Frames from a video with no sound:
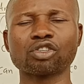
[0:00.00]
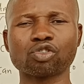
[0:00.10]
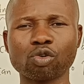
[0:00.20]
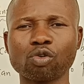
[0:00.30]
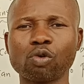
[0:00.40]

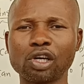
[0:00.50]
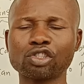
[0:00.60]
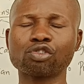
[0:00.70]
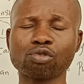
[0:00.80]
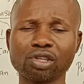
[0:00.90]
So
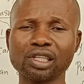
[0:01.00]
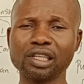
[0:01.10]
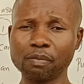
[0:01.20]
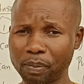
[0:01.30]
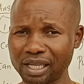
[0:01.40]
once you read
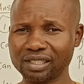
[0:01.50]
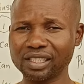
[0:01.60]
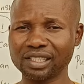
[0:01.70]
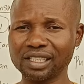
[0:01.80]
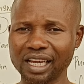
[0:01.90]
a
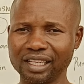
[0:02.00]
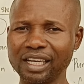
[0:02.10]
passage like